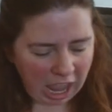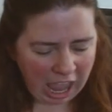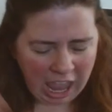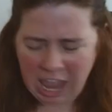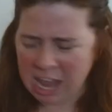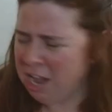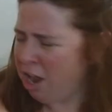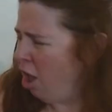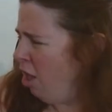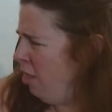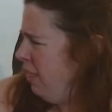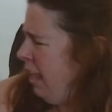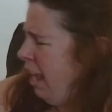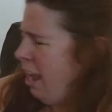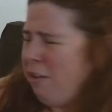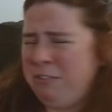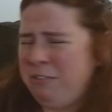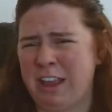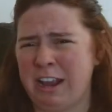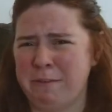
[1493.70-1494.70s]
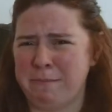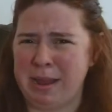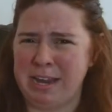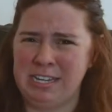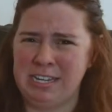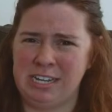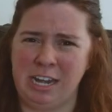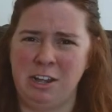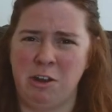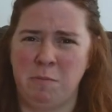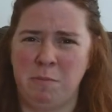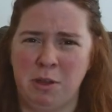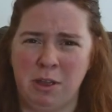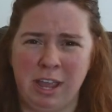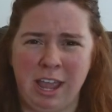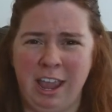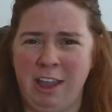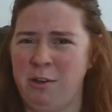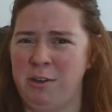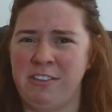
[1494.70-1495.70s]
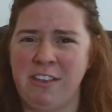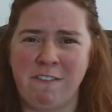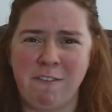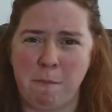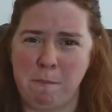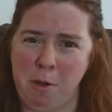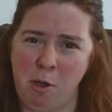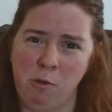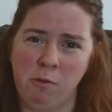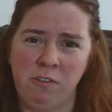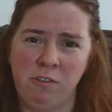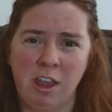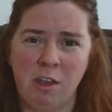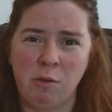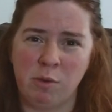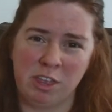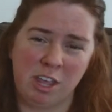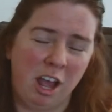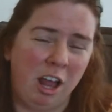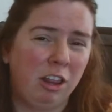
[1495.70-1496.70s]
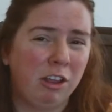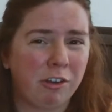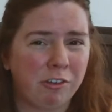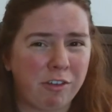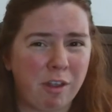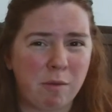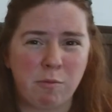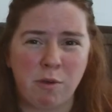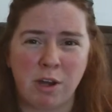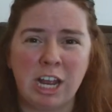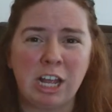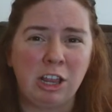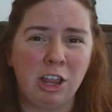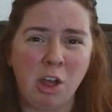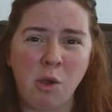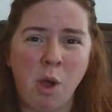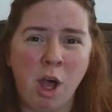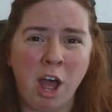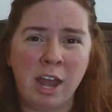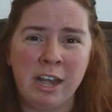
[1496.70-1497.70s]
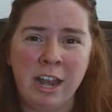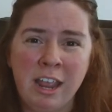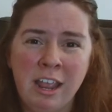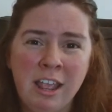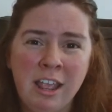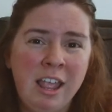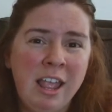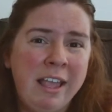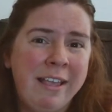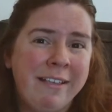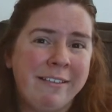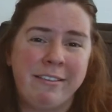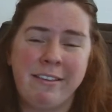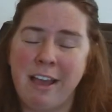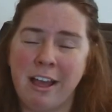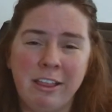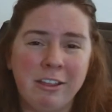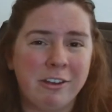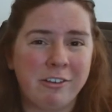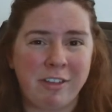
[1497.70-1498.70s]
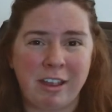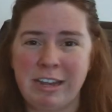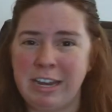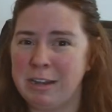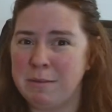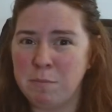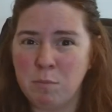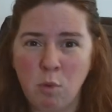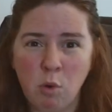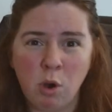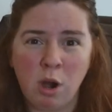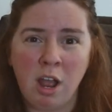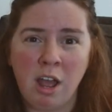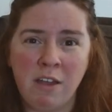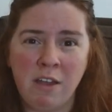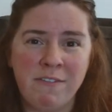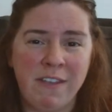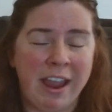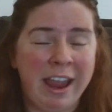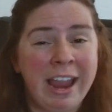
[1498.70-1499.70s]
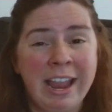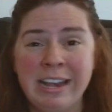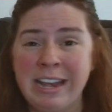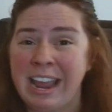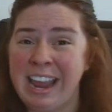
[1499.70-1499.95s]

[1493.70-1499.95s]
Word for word: And on the outside of my dye notebook, I always have a post-it with colors I'm running low on, colors I need more of, and I